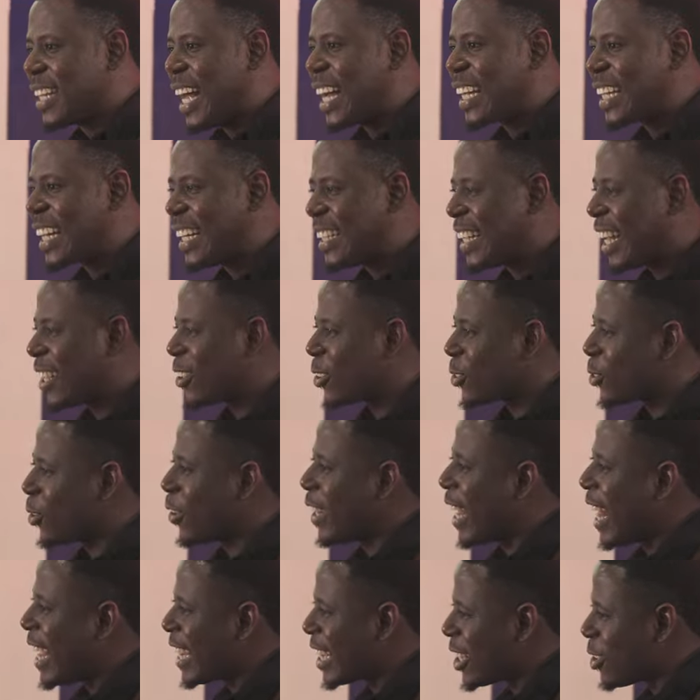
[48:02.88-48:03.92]
that girl that does
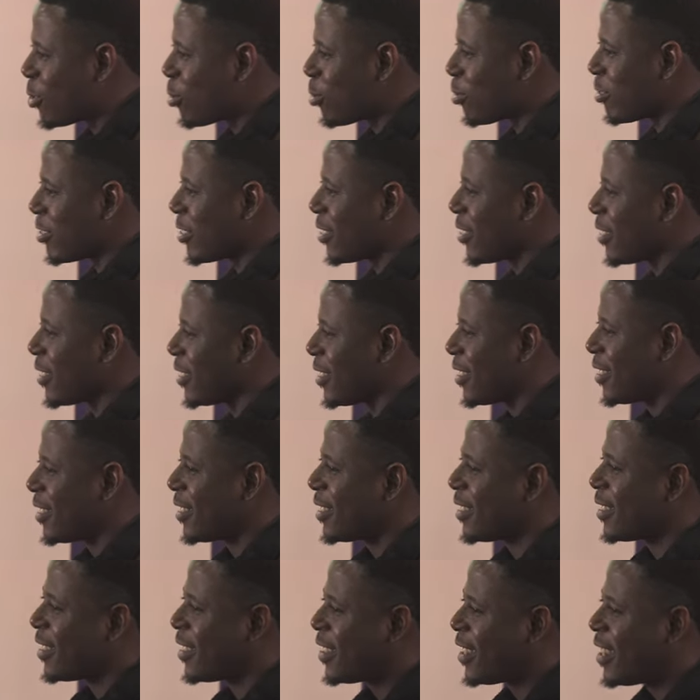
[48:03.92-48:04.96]
not like you.
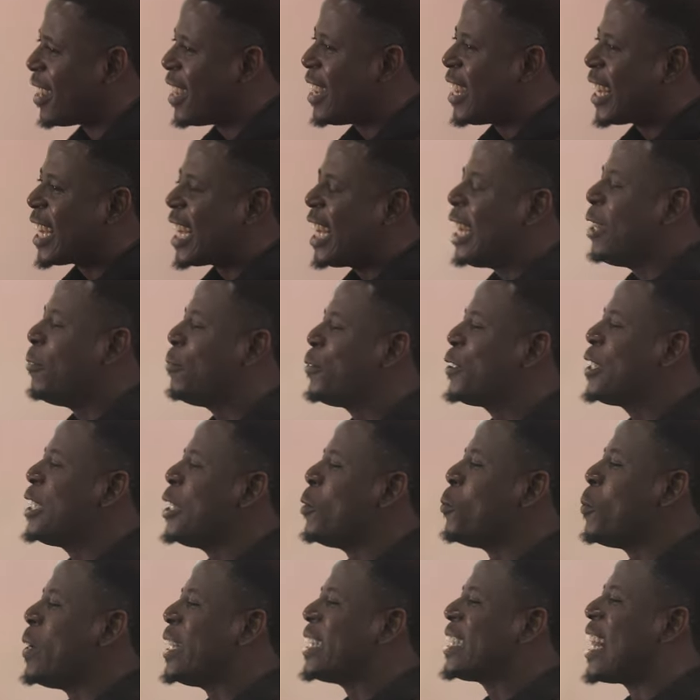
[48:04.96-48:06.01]
If
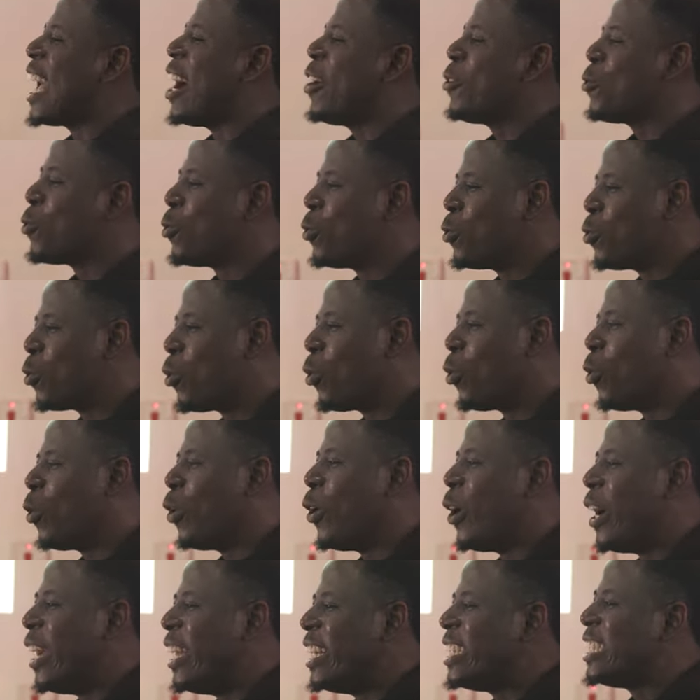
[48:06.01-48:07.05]
she will tell you
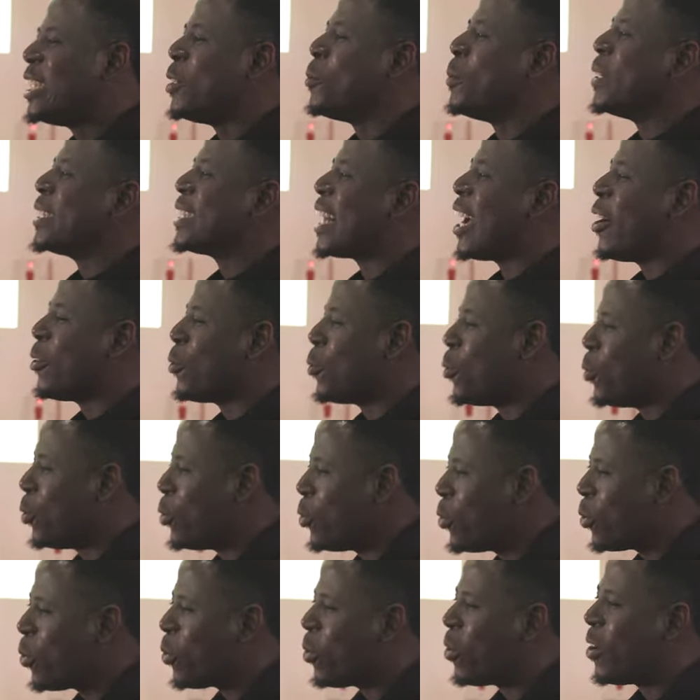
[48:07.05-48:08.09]
no, she will tell you
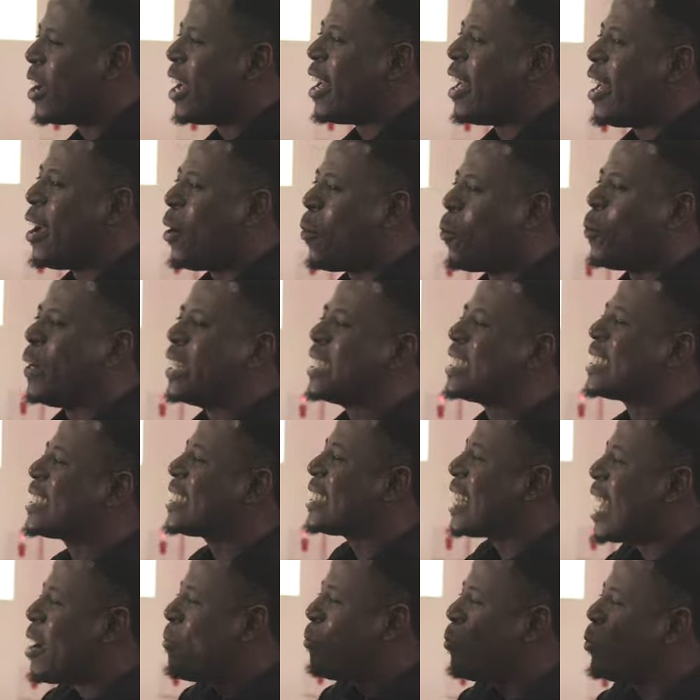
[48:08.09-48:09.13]
no with
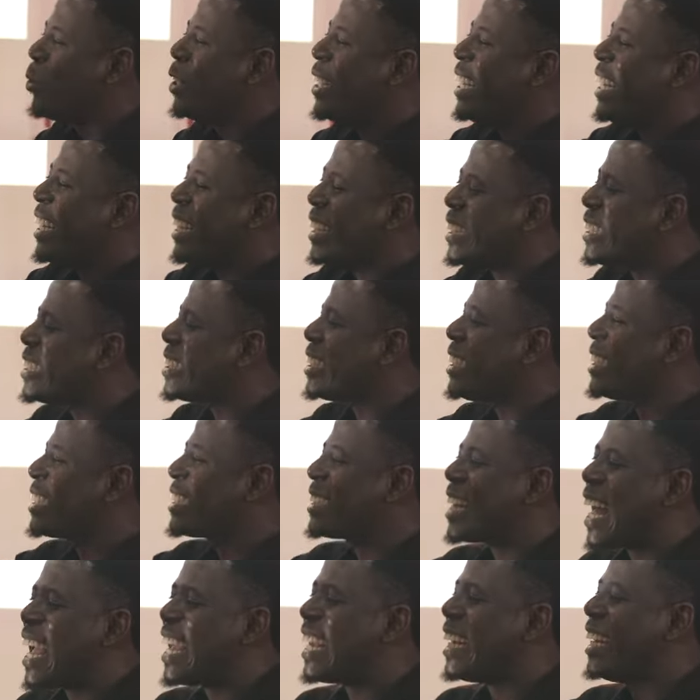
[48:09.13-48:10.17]
seven
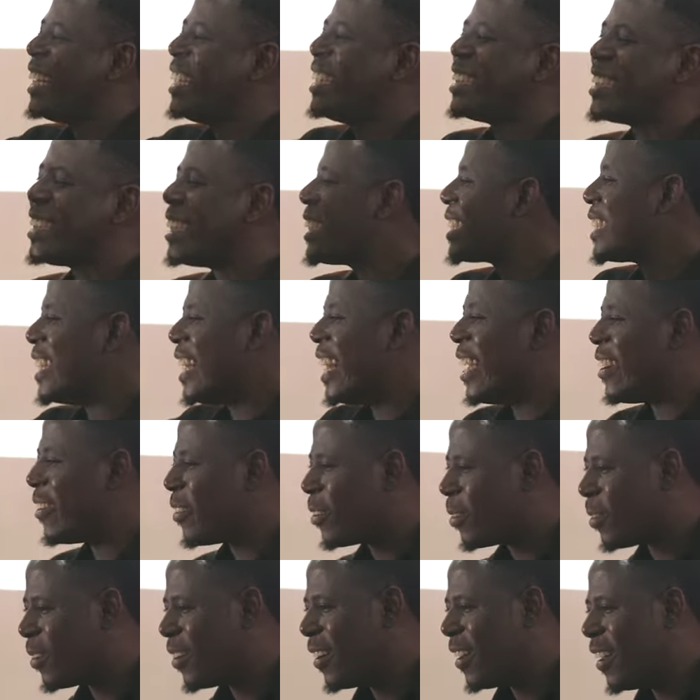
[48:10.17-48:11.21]
inches, nine inches
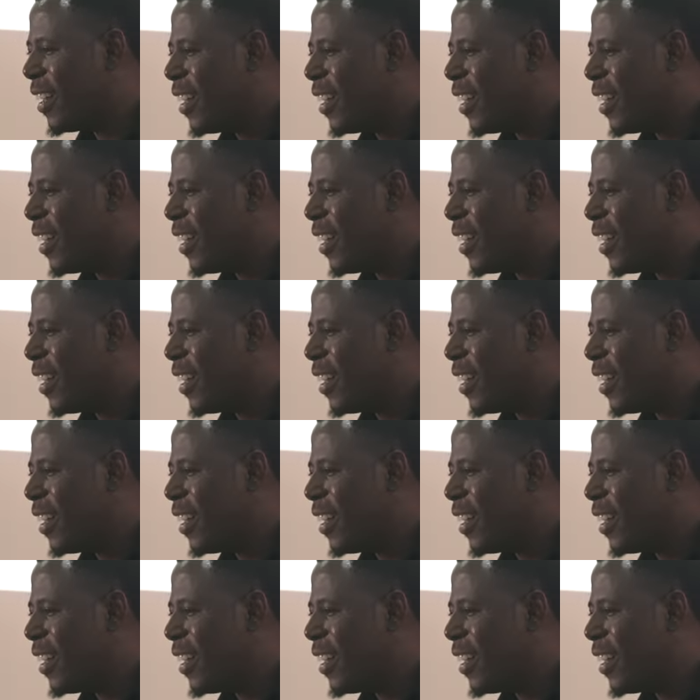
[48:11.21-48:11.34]
nail.